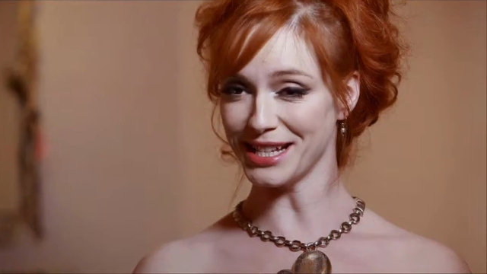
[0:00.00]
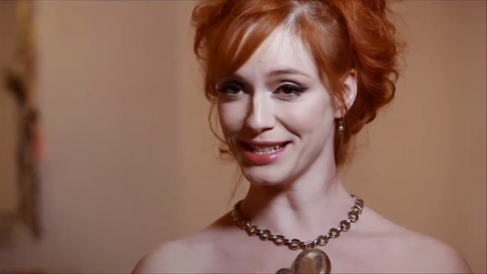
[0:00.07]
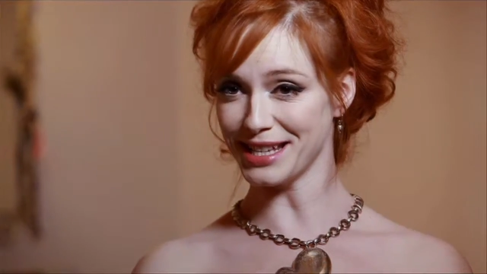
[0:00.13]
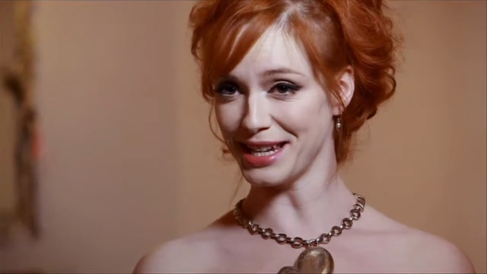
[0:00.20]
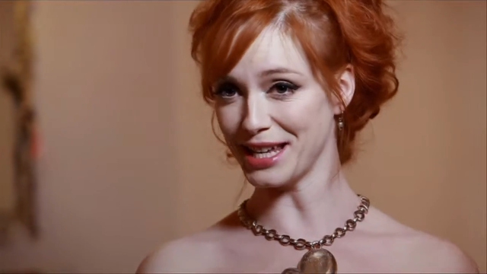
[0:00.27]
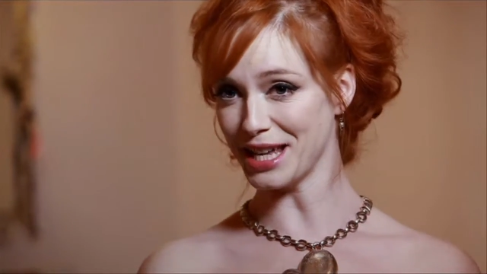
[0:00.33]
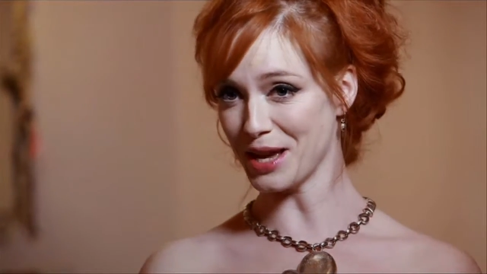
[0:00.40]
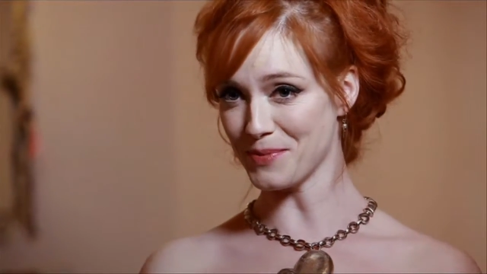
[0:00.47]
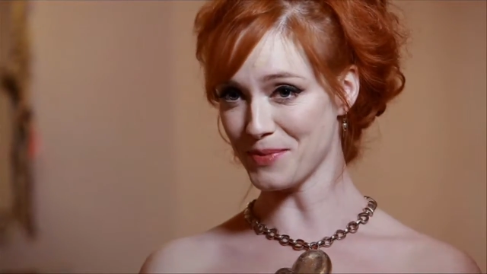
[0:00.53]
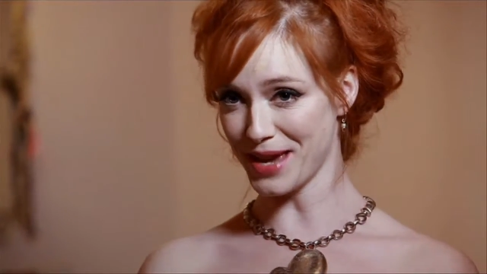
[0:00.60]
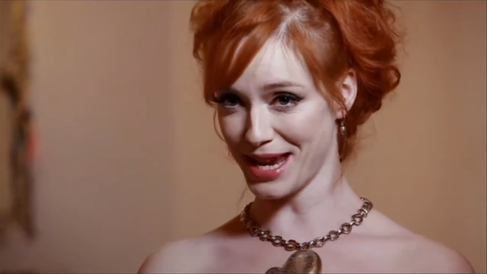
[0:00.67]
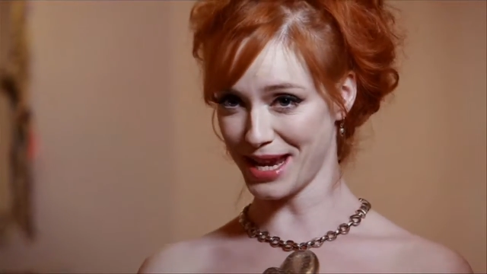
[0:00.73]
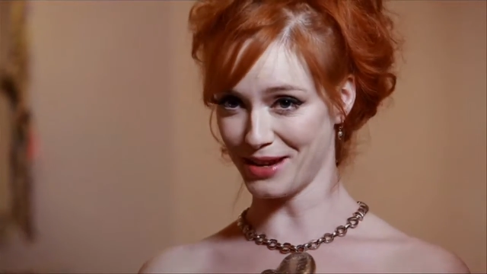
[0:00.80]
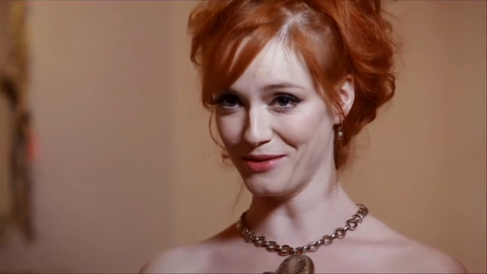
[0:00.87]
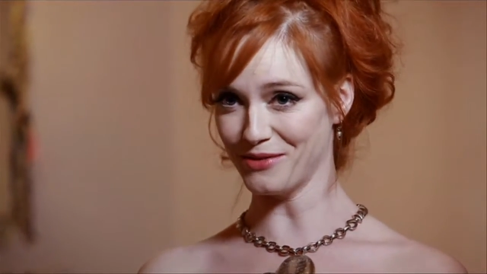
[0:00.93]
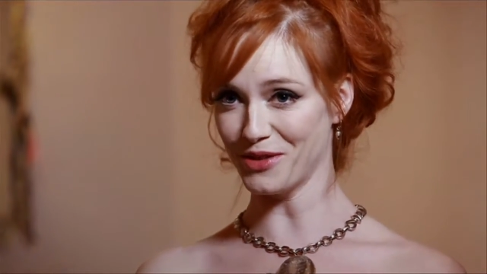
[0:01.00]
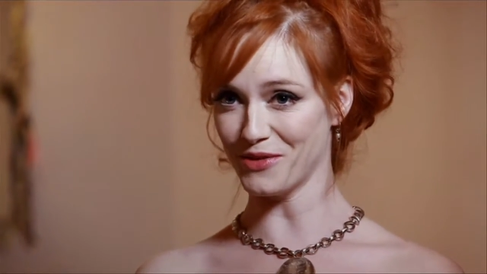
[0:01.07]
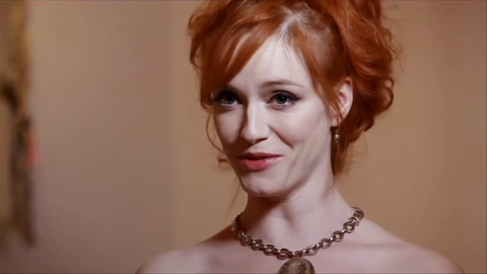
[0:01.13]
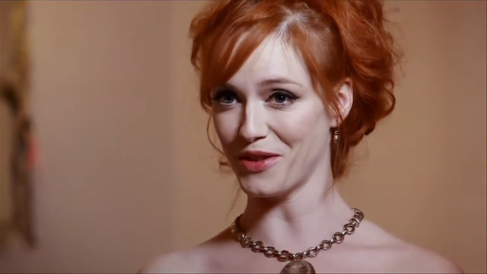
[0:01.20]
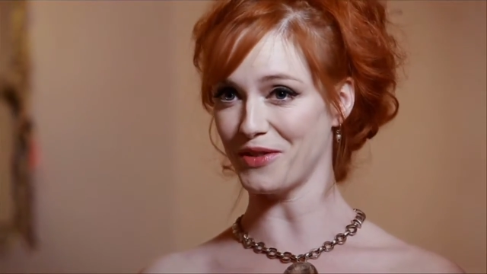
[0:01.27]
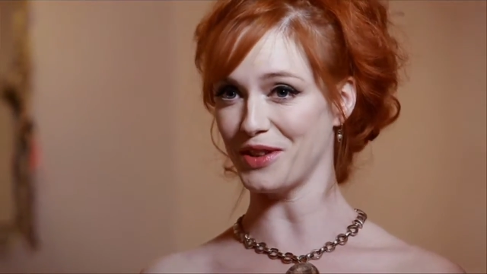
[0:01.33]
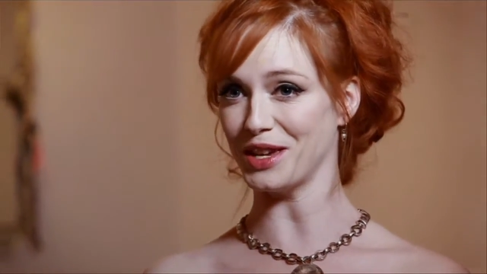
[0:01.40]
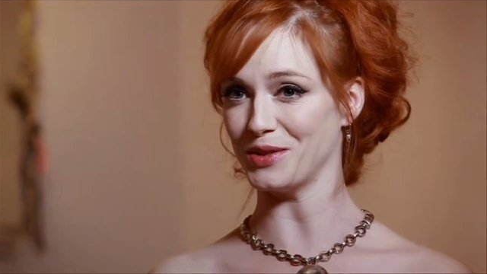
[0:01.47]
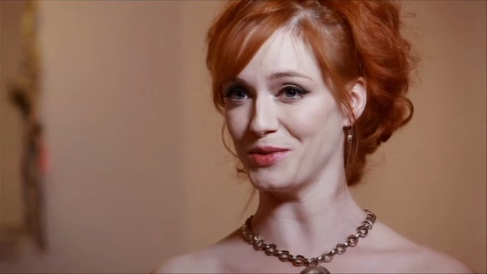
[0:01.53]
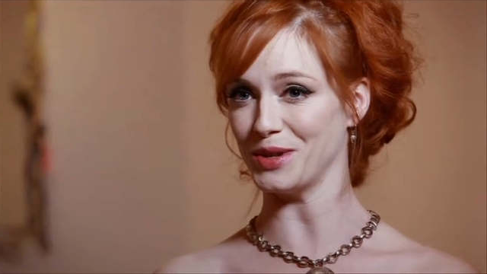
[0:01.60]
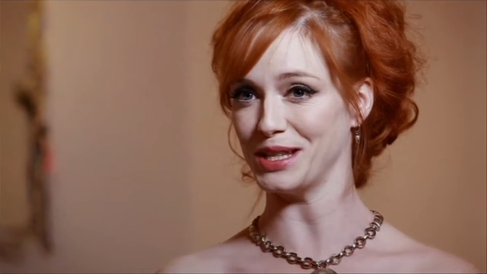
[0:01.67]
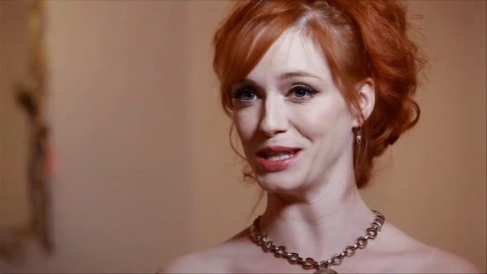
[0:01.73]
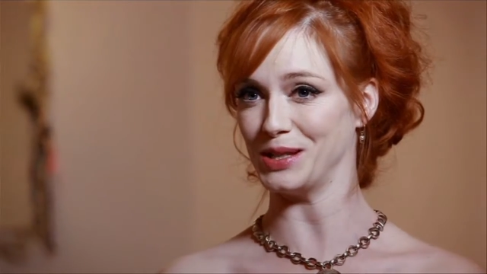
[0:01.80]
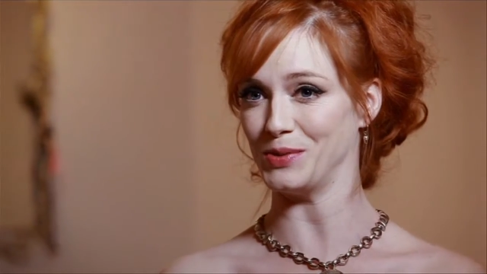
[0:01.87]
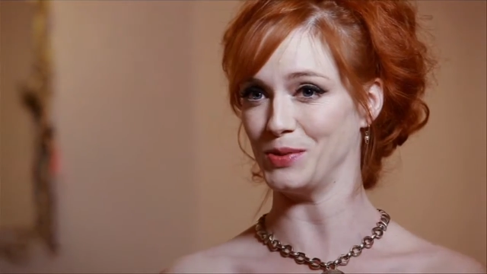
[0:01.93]
exciting campaign for Vivienne
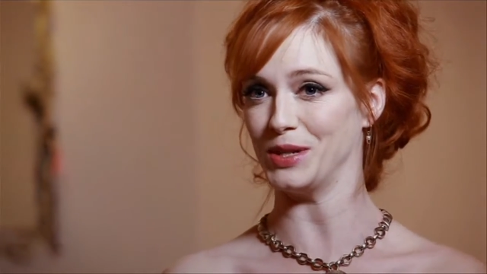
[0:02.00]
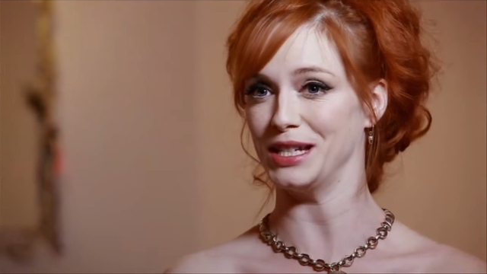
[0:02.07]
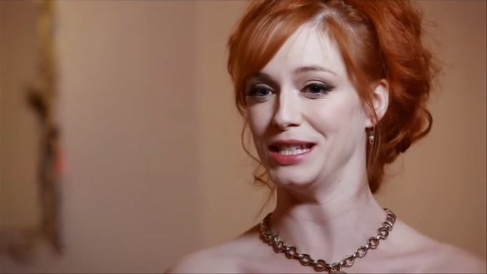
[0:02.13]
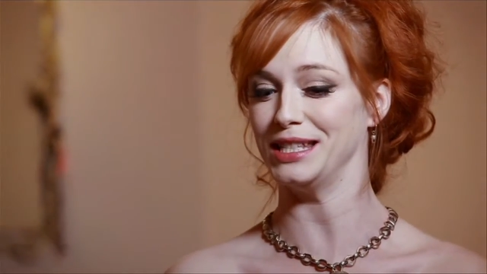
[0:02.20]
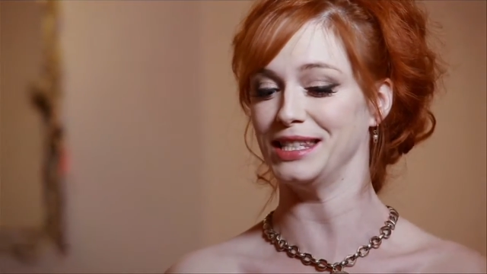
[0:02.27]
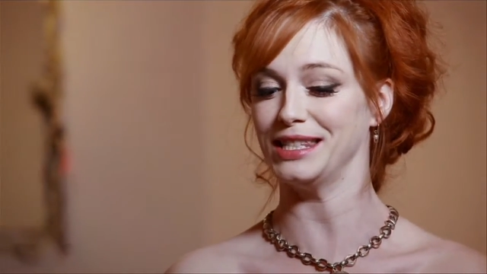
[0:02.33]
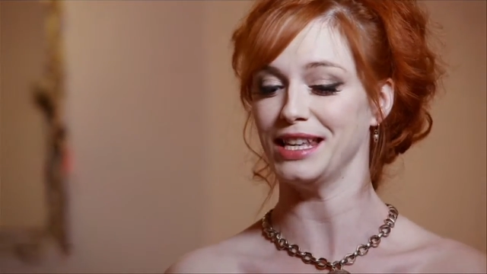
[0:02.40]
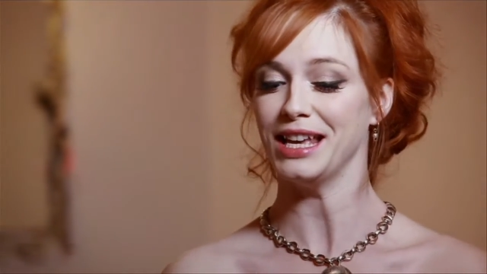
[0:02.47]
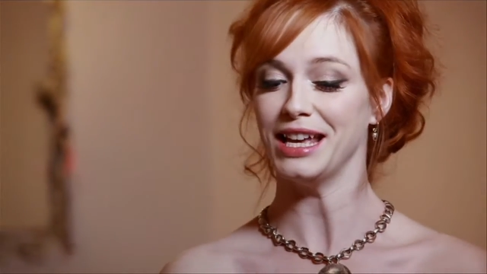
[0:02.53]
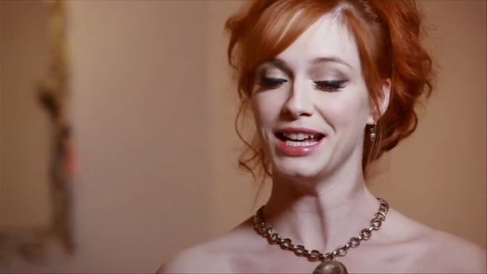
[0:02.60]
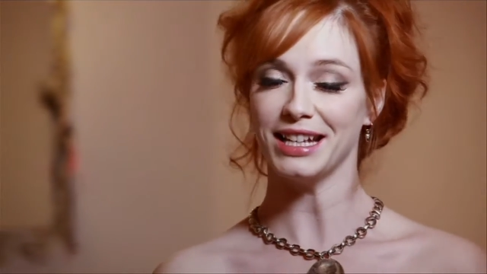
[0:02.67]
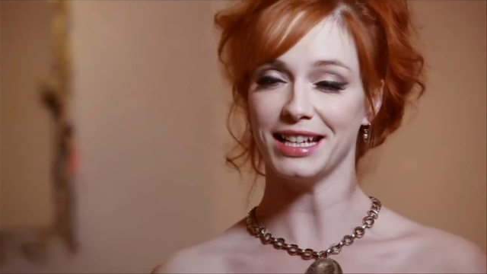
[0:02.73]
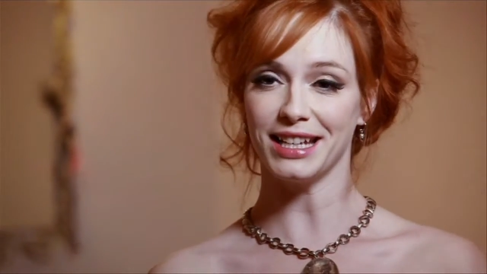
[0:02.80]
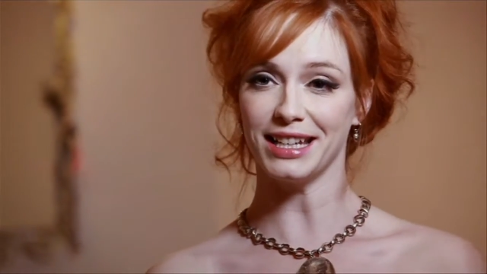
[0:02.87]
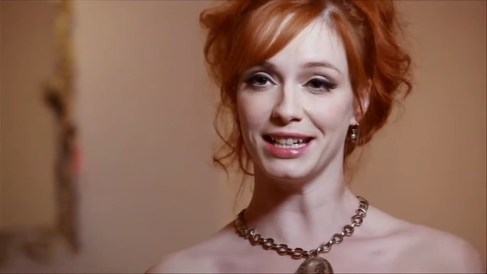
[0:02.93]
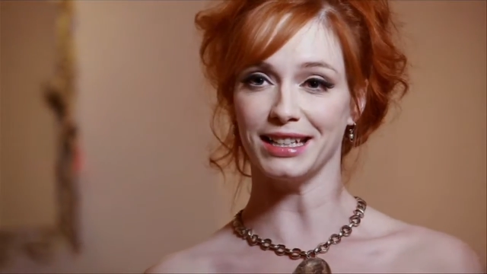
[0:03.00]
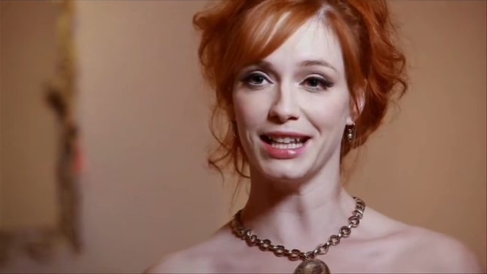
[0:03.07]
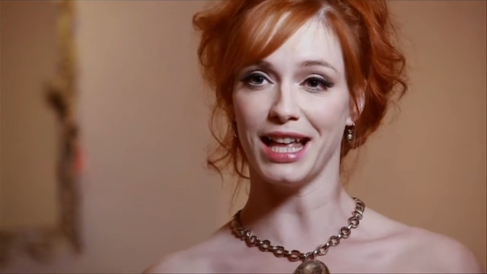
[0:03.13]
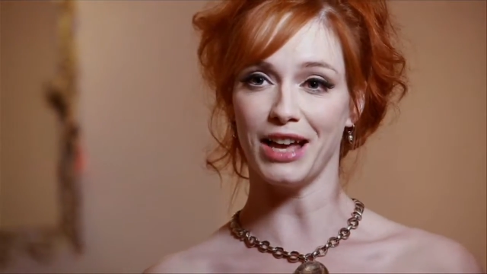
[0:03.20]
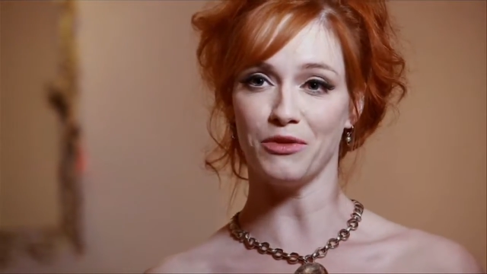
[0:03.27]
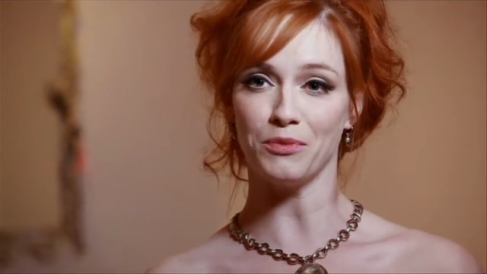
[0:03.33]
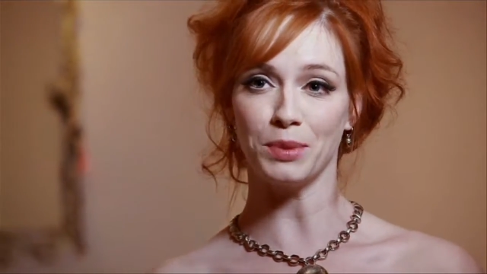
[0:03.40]
Westwood's Get a Life